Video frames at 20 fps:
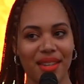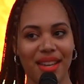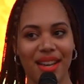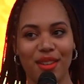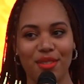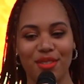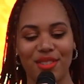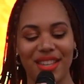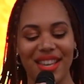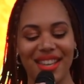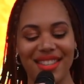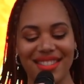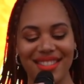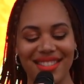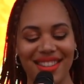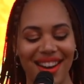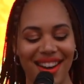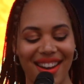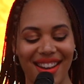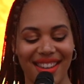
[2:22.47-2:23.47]
how she
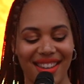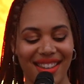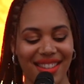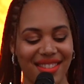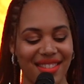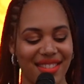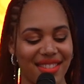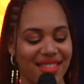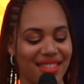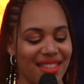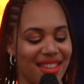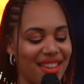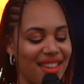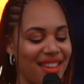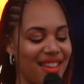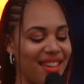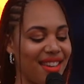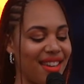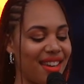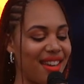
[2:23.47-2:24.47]
has tides,
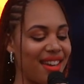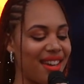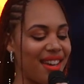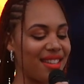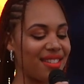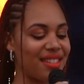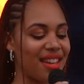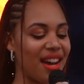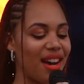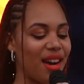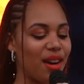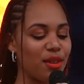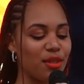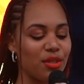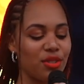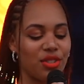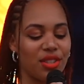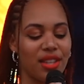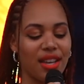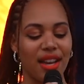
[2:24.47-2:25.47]
and how
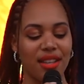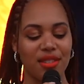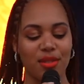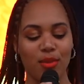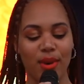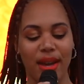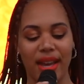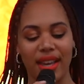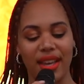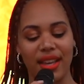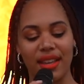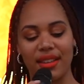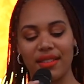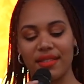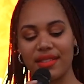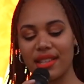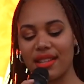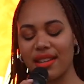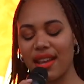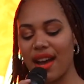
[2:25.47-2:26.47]
she has
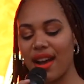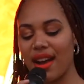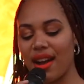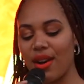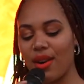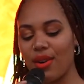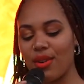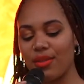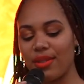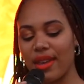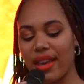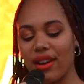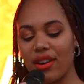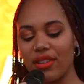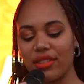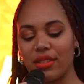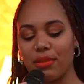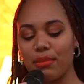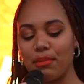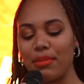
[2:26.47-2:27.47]
waves, and how they
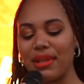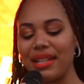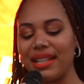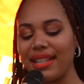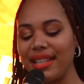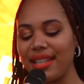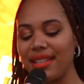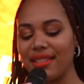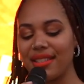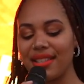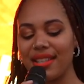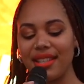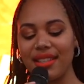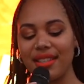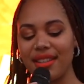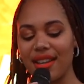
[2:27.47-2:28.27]
are completely